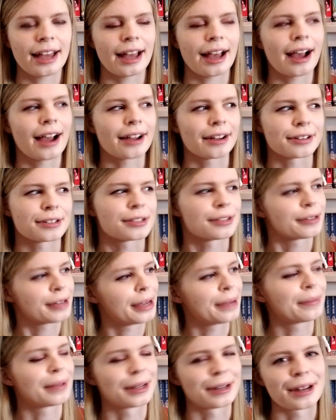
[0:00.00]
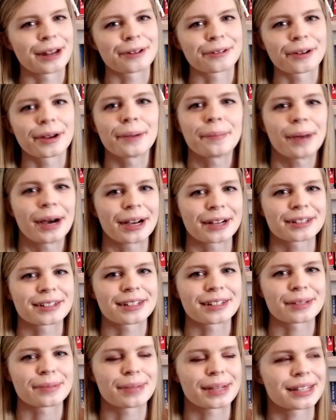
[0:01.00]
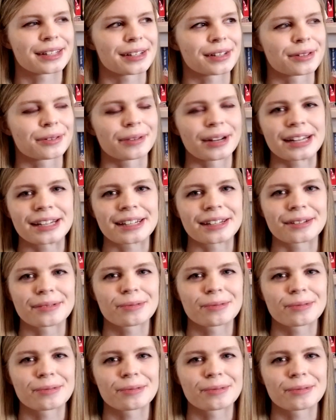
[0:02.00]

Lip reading: I also keep the Nendoroid boxes because it's great to